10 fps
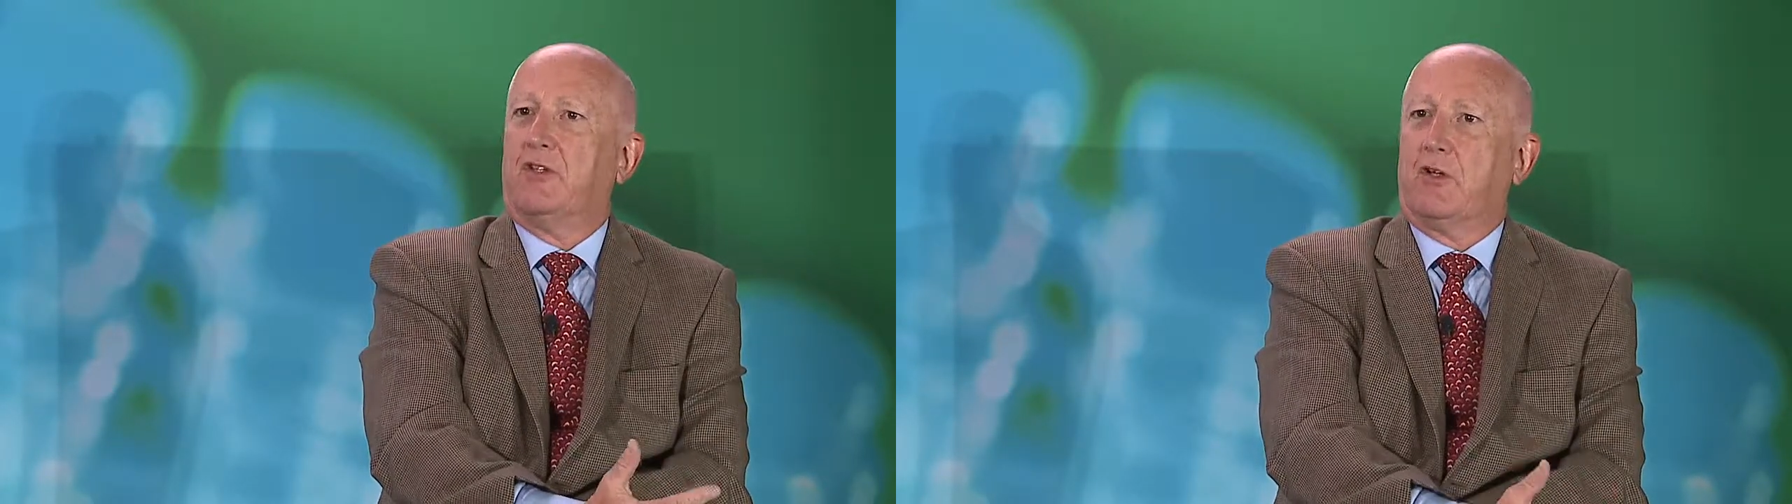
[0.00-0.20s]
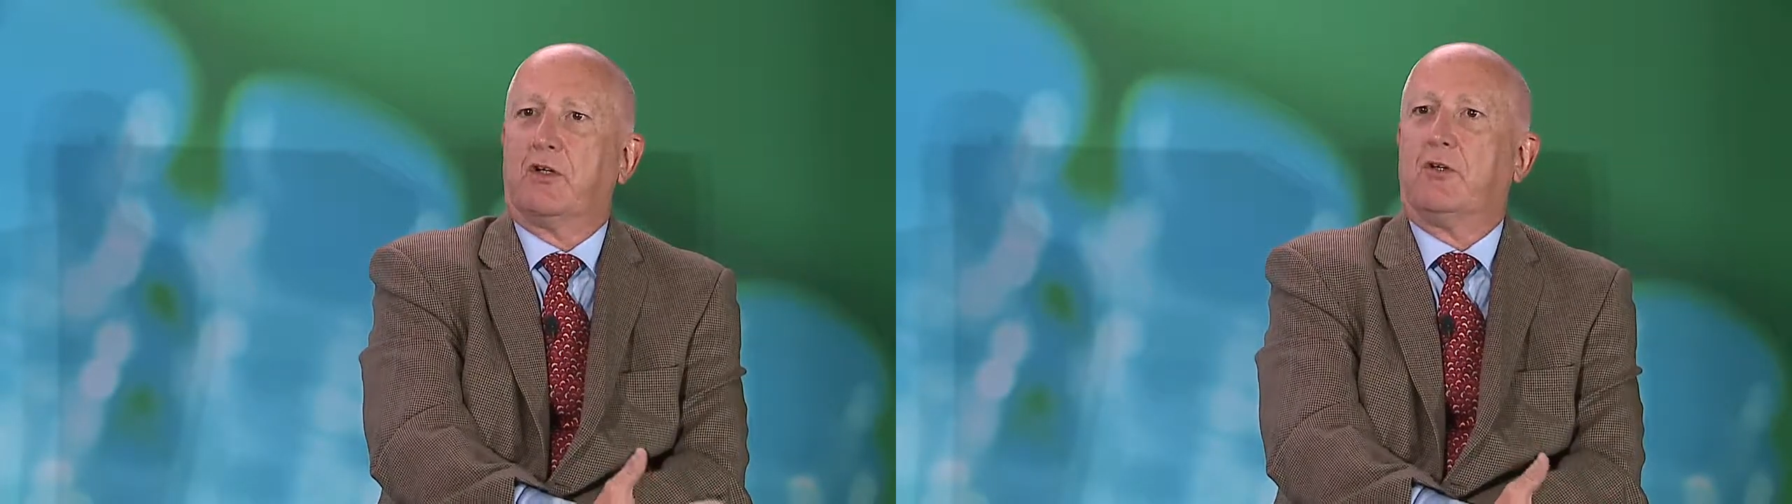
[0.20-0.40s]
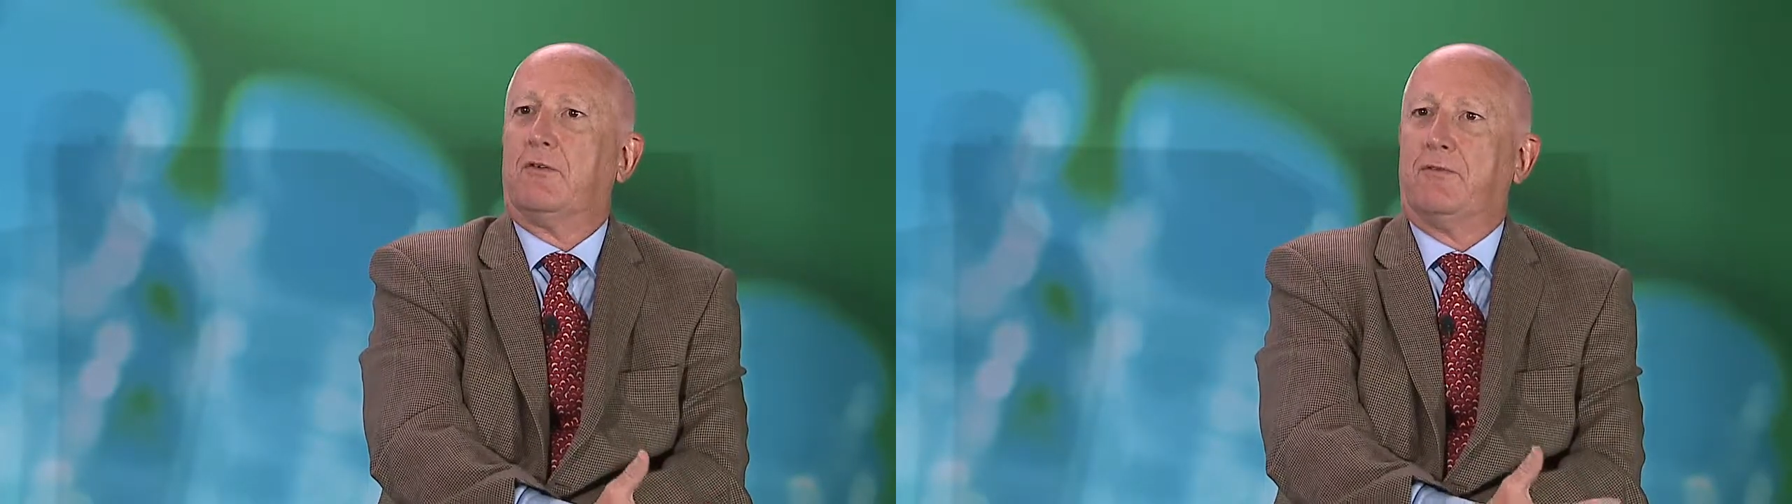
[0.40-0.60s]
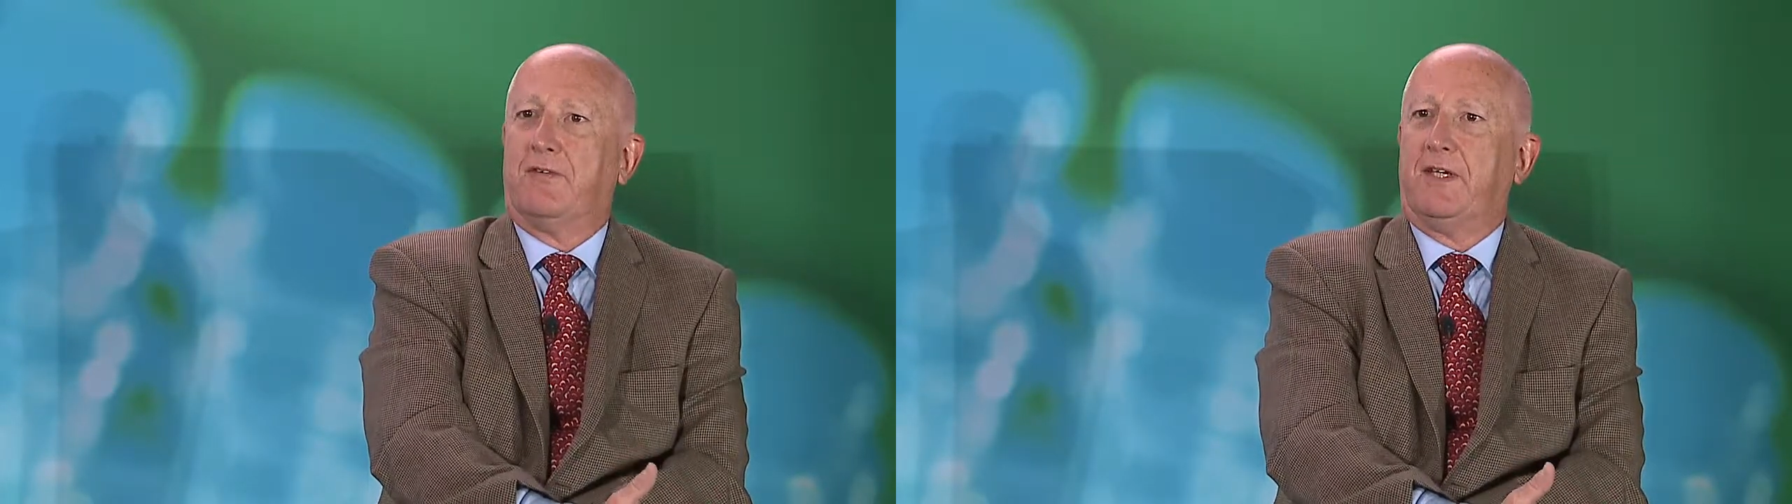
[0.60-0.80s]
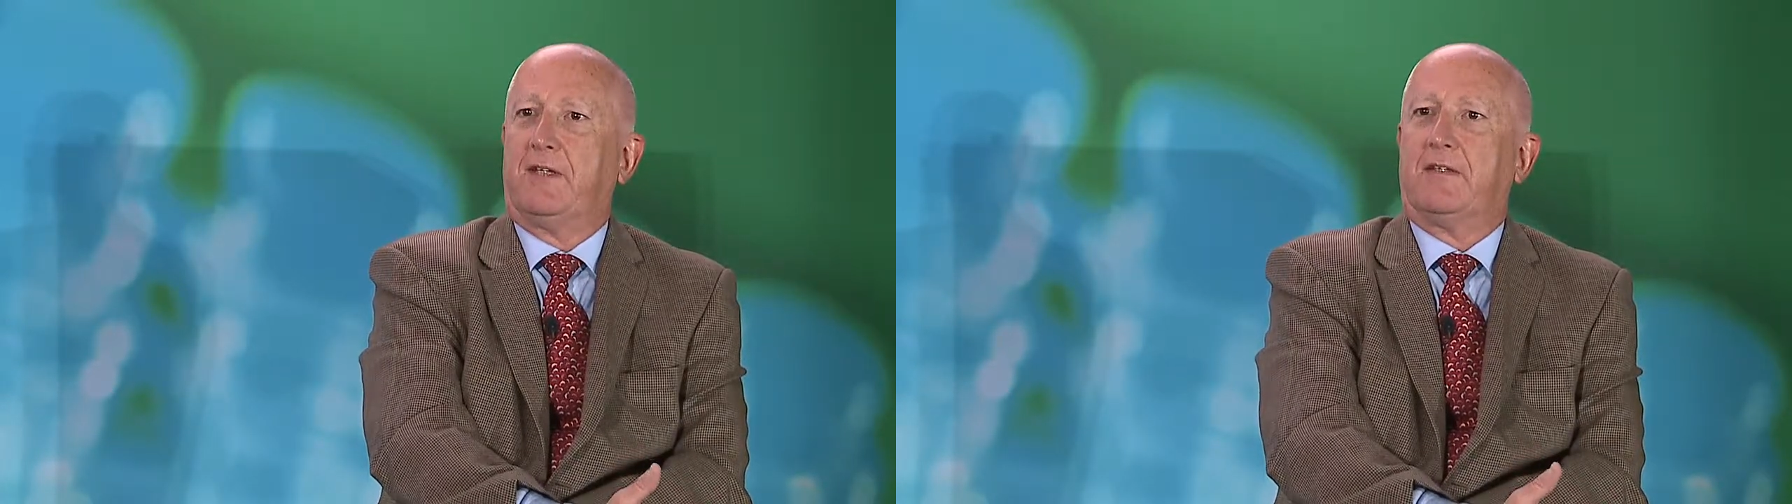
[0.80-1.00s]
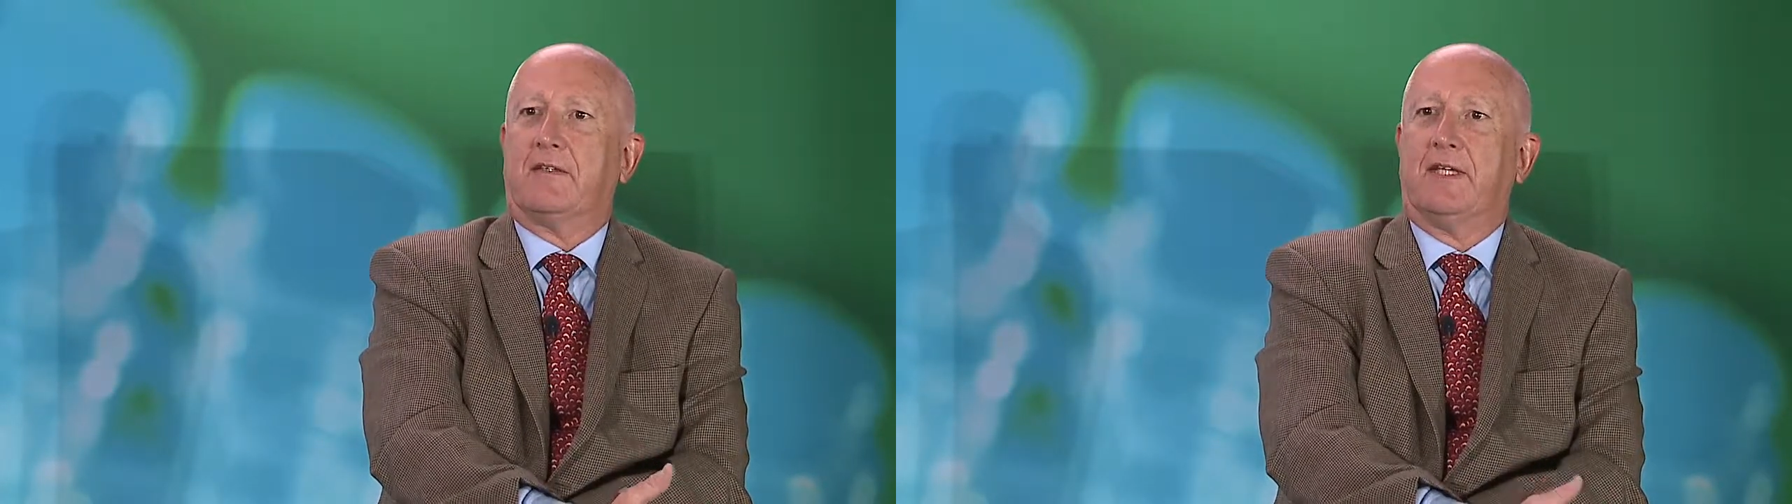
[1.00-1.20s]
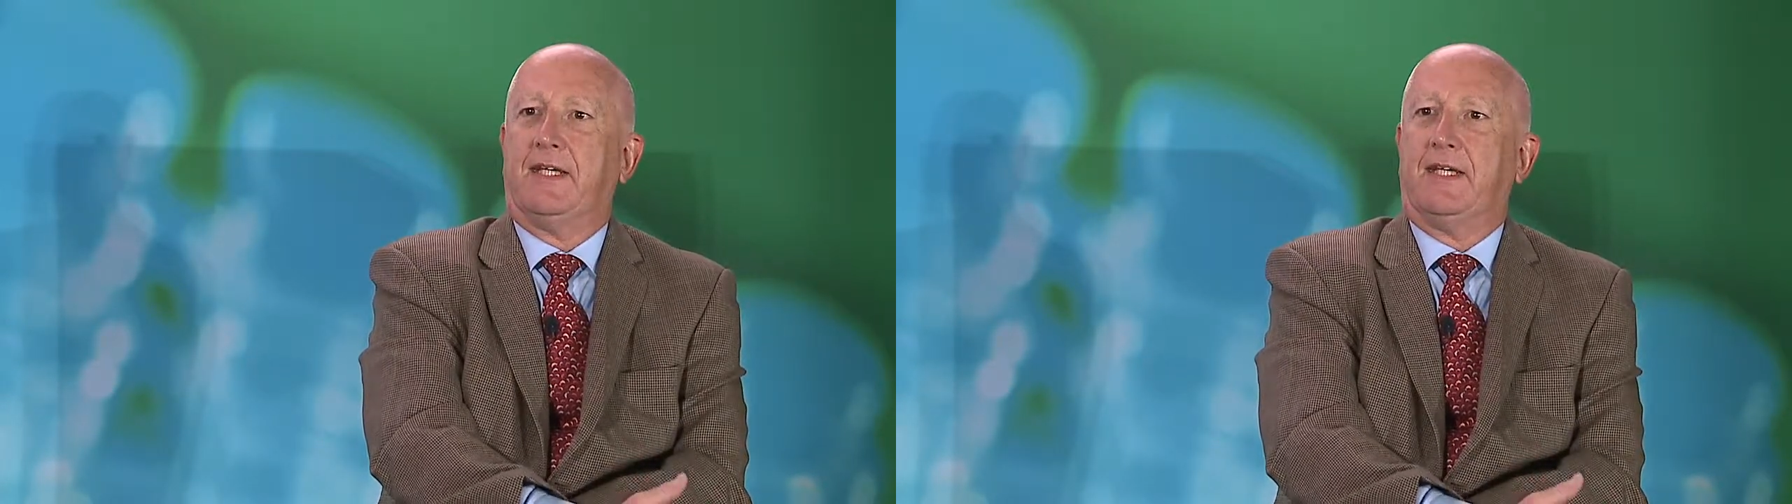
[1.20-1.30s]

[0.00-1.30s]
not a good fit,